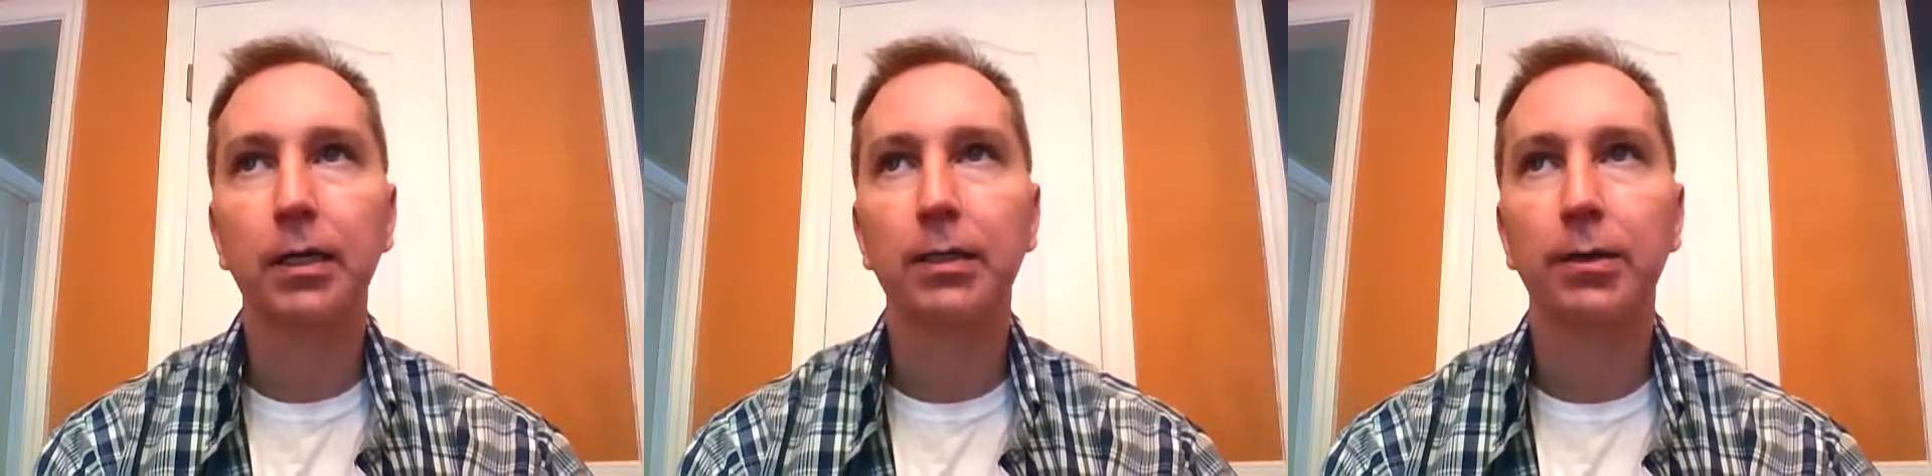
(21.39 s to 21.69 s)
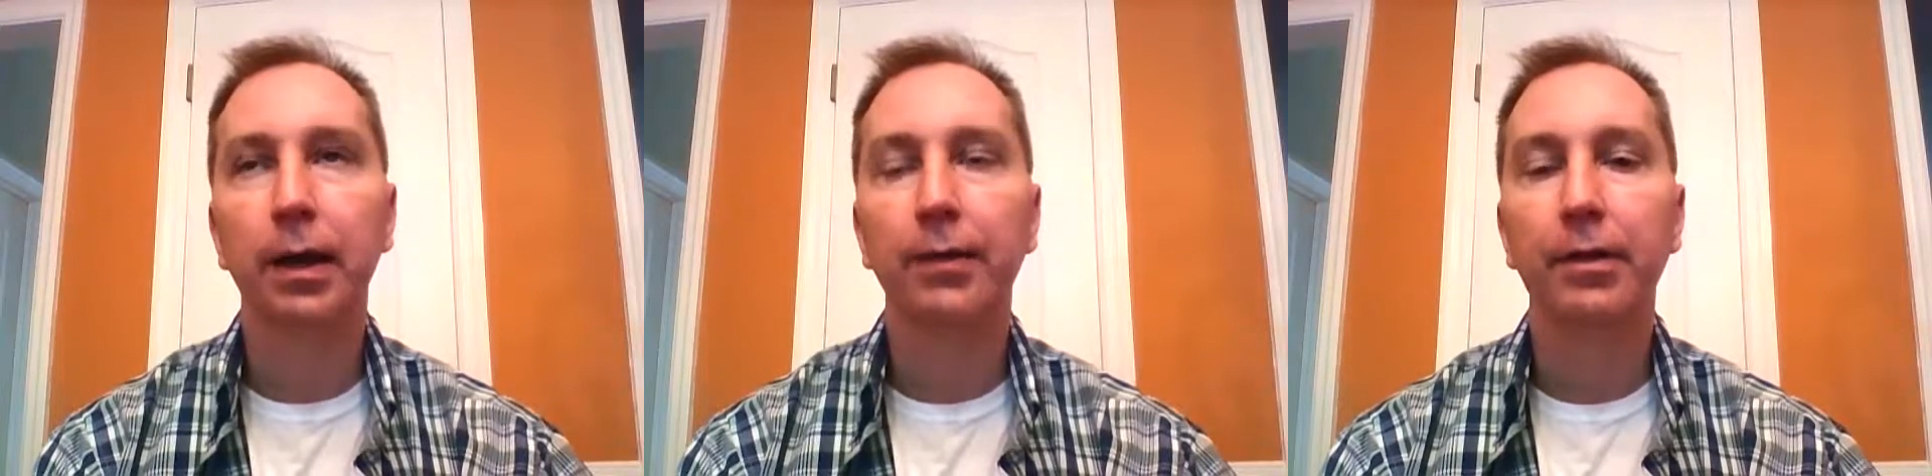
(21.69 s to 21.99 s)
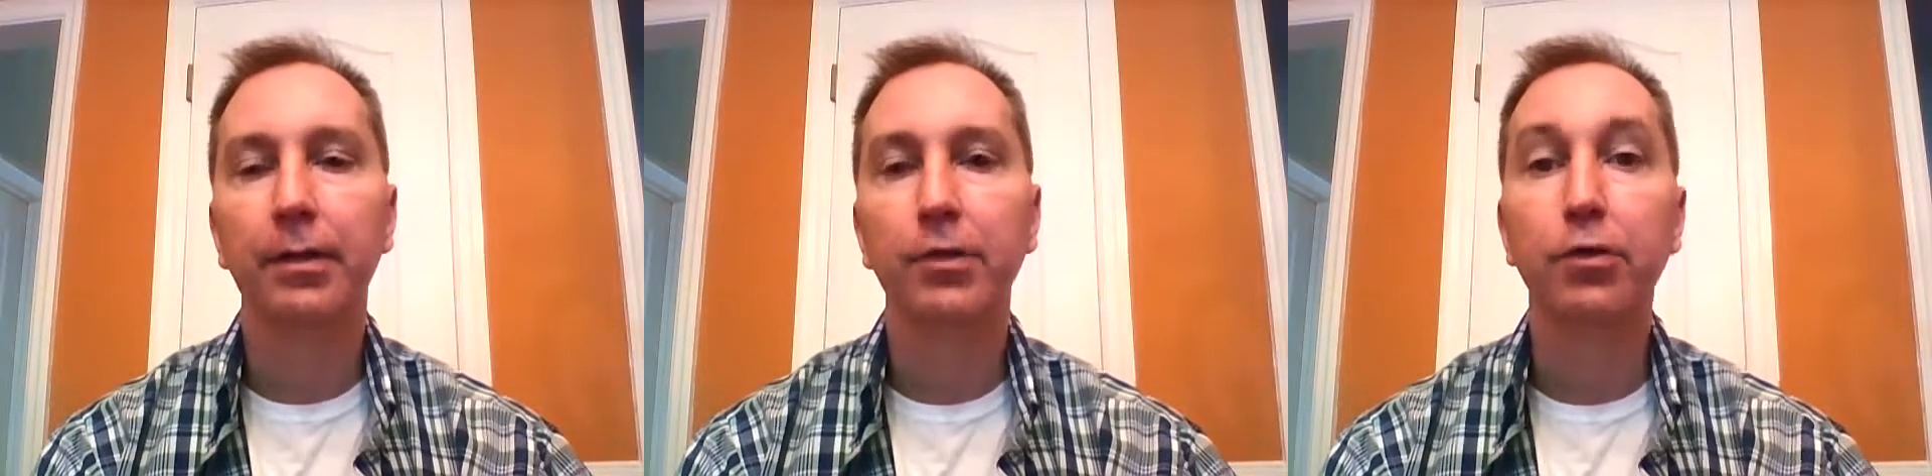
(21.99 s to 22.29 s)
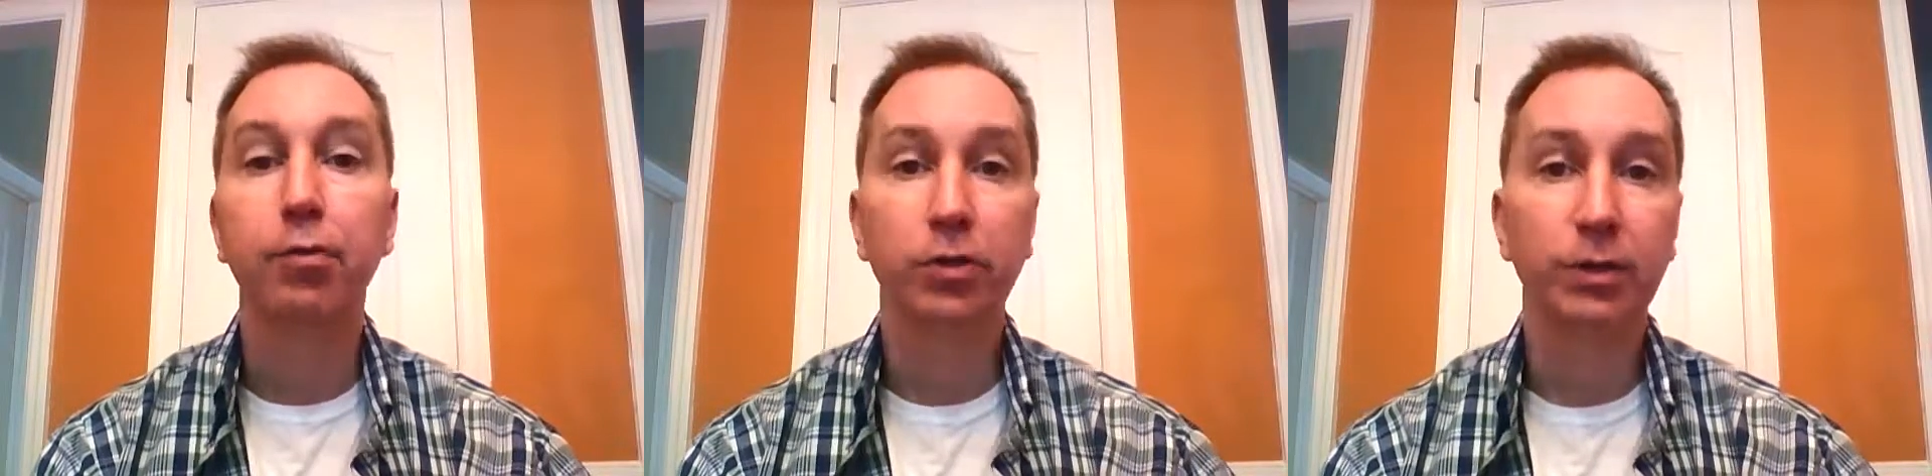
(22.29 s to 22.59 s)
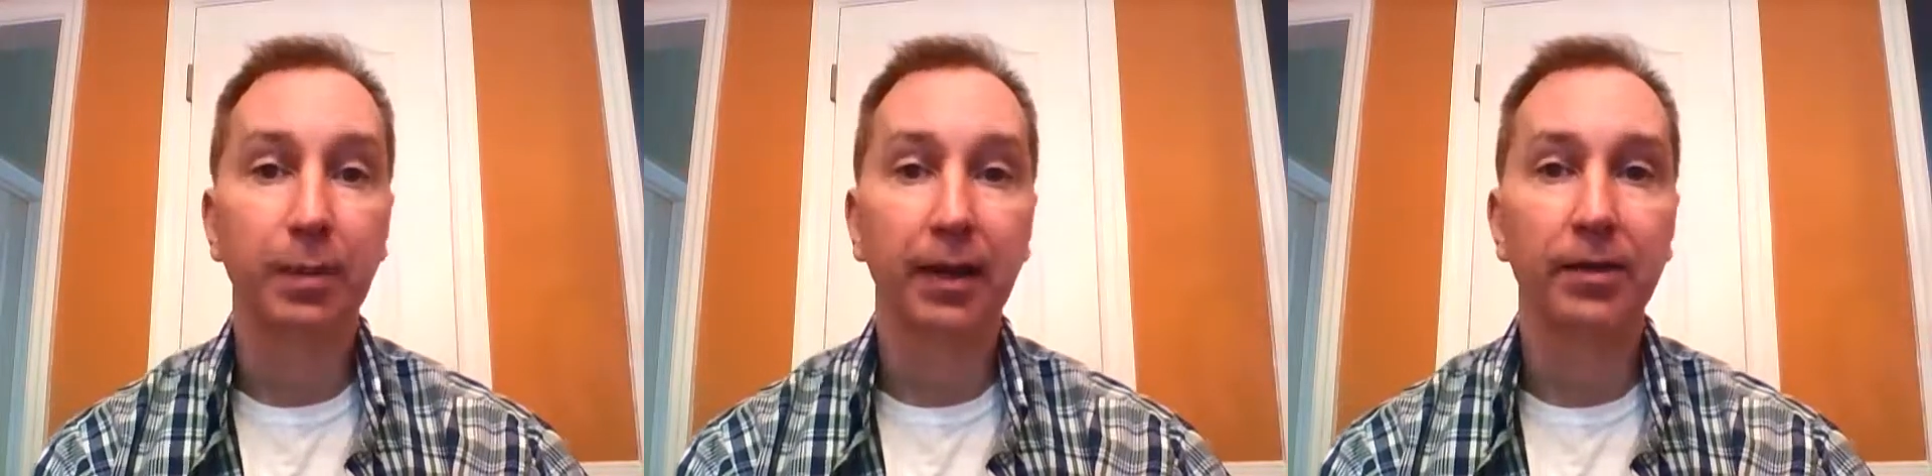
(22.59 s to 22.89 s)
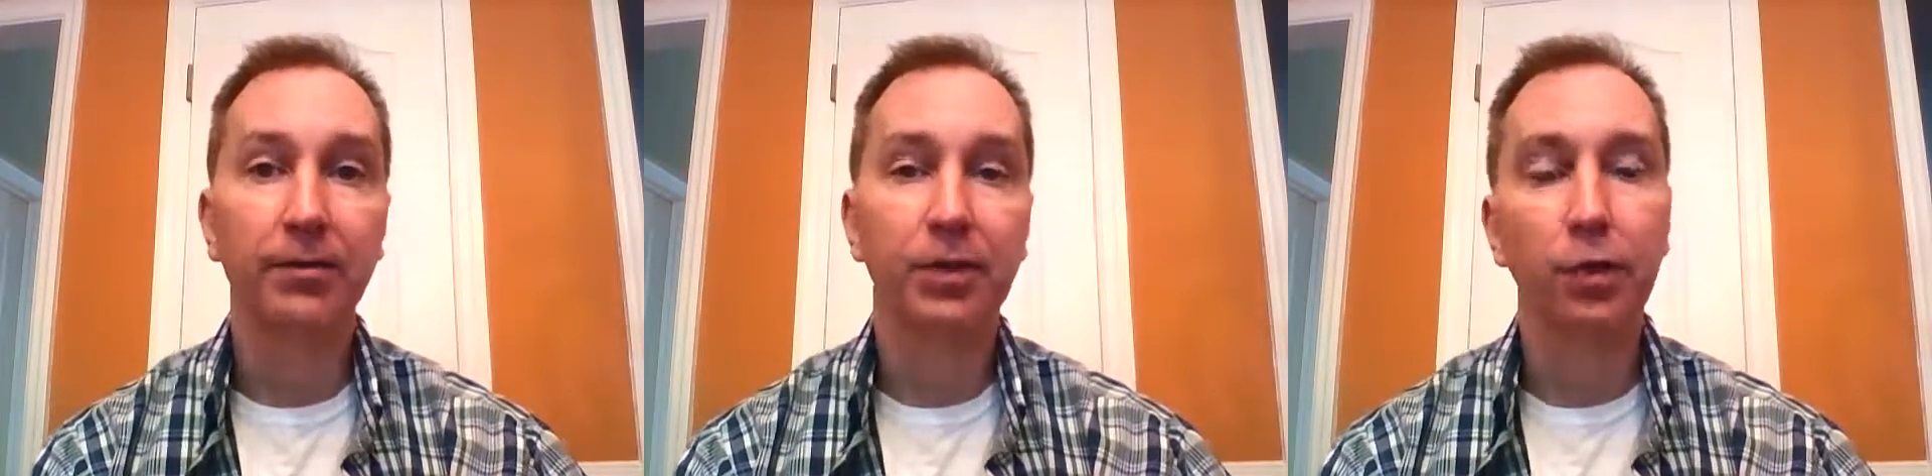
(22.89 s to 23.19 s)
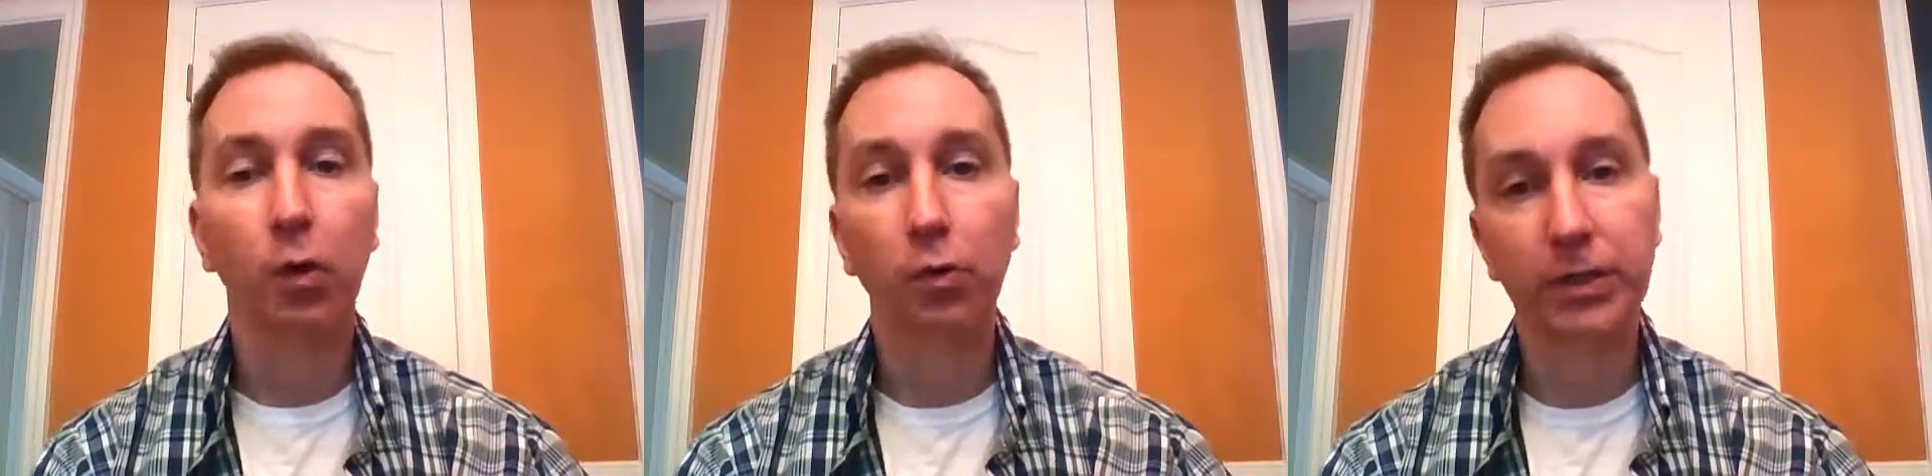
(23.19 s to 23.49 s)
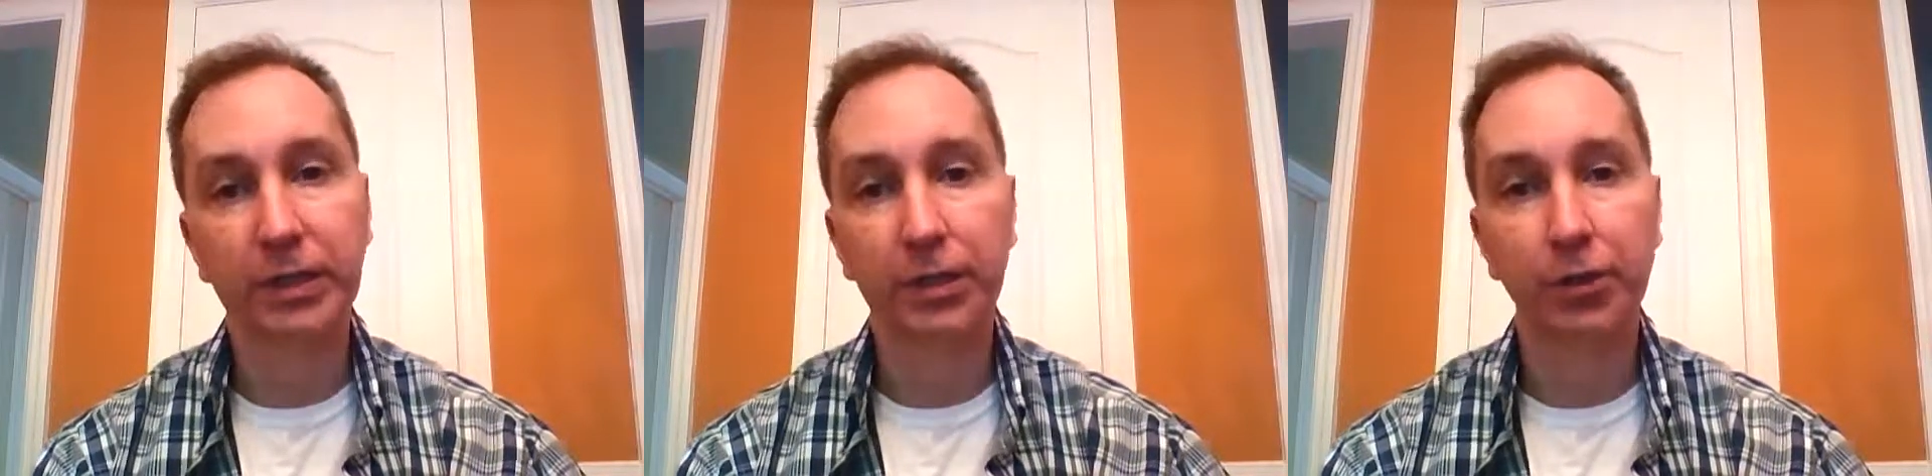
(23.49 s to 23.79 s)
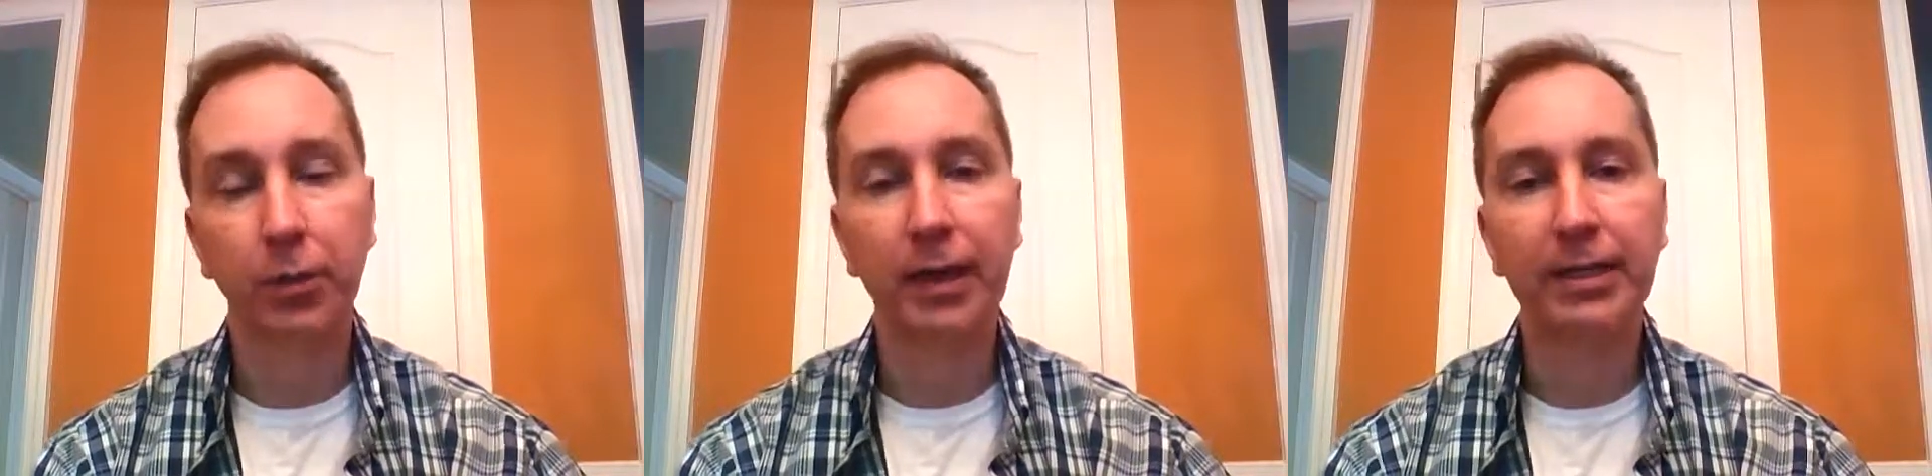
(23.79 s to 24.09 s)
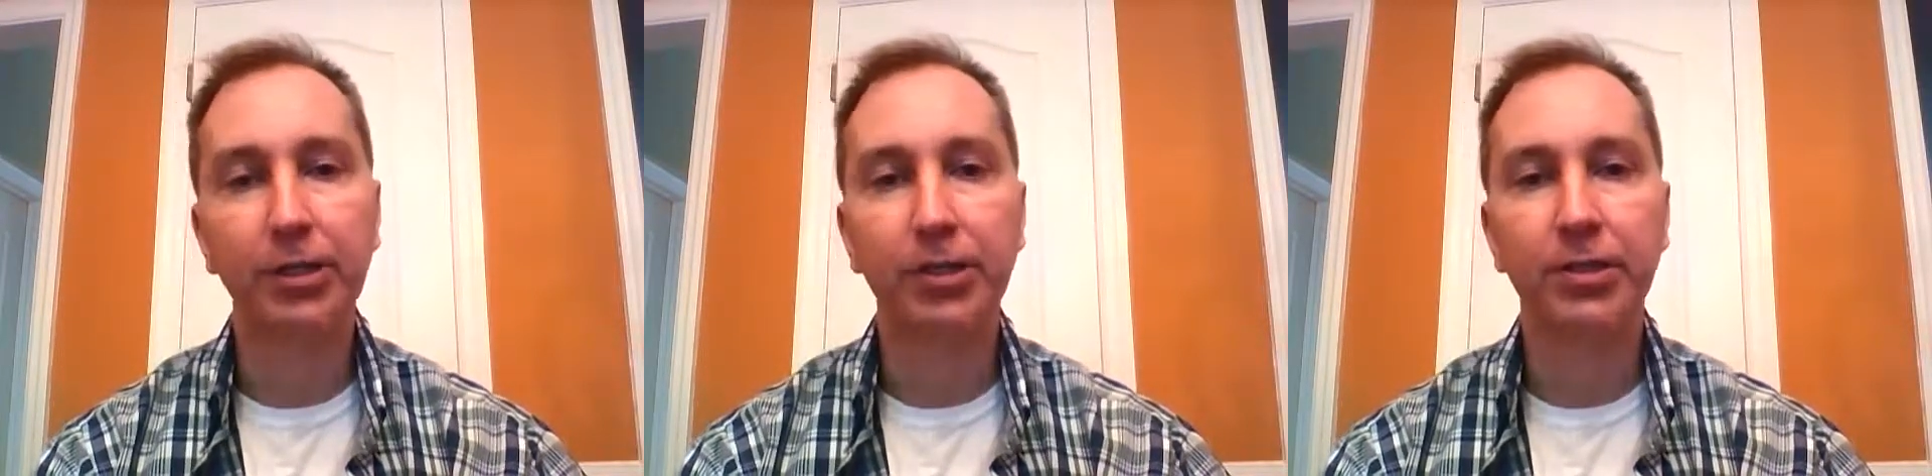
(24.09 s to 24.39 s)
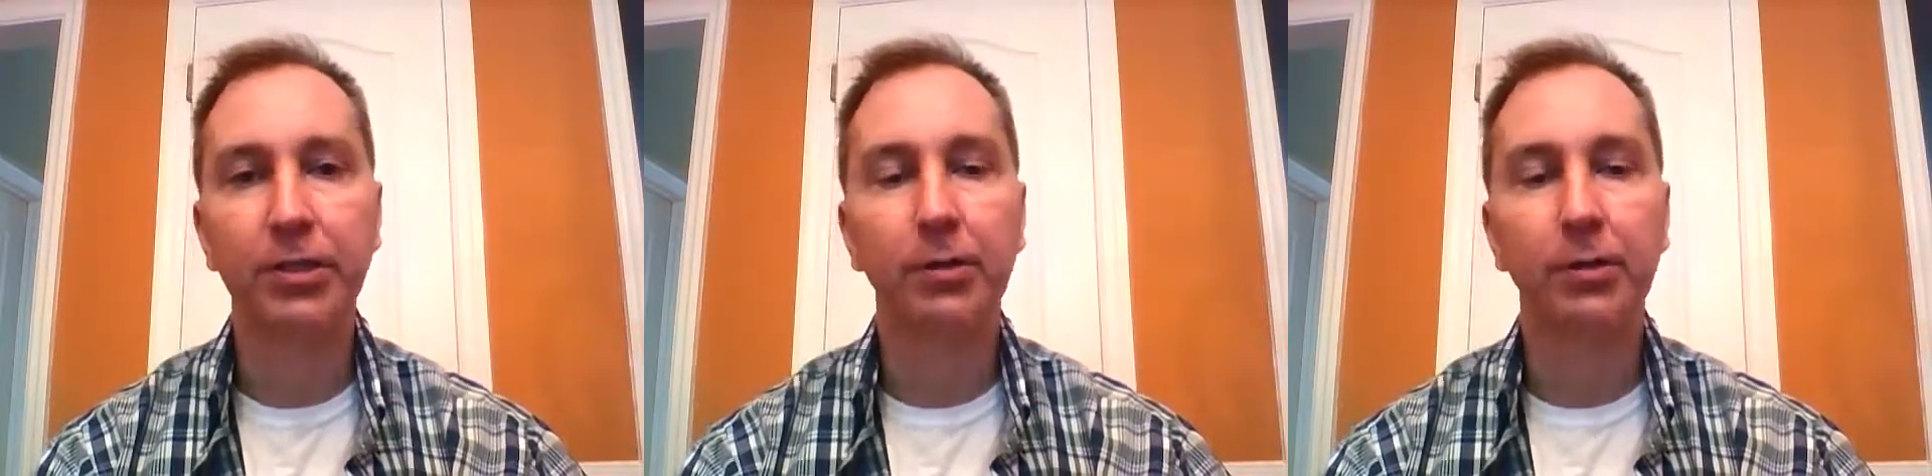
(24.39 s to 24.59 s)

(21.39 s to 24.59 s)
having new perspectives on old situations,